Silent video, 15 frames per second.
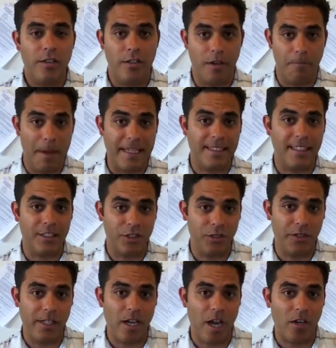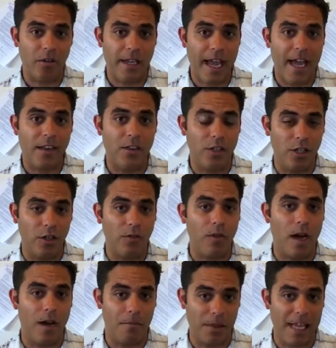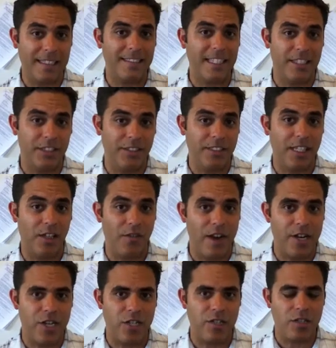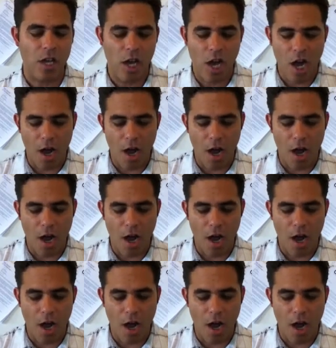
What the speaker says: the basic 2D AutoCAD, plan sections, elevations.